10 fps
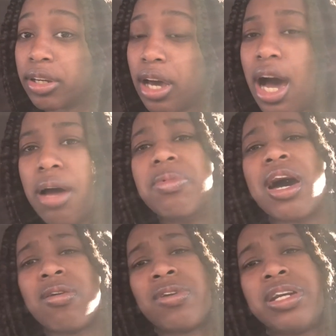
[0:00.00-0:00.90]
I'm
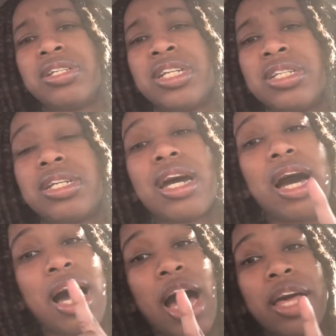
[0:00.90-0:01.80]
not racist.
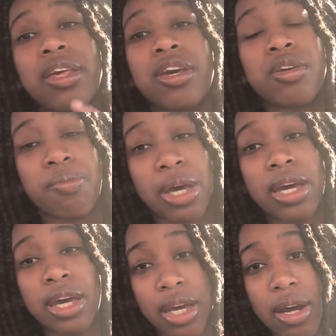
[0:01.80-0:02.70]
I think you're
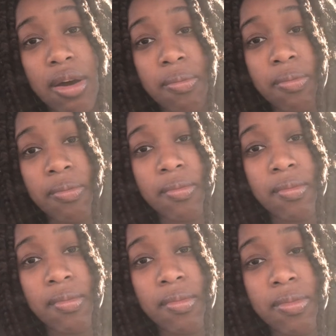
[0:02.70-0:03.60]
making it up.
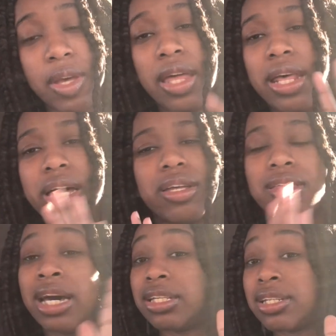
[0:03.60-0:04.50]
And
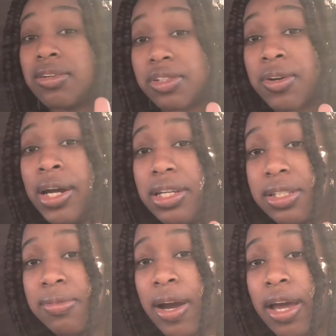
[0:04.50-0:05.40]
that sounds crazy,
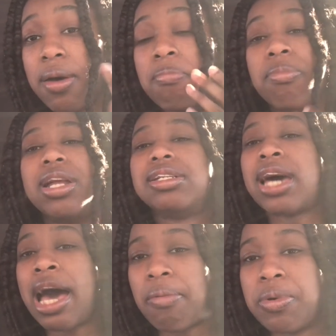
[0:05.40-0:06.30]
right? But it's
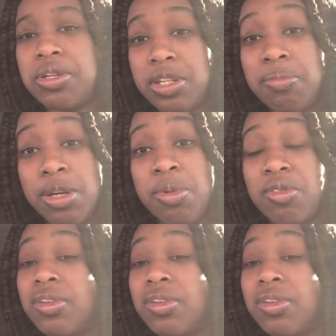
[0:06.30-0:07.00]
happened to me.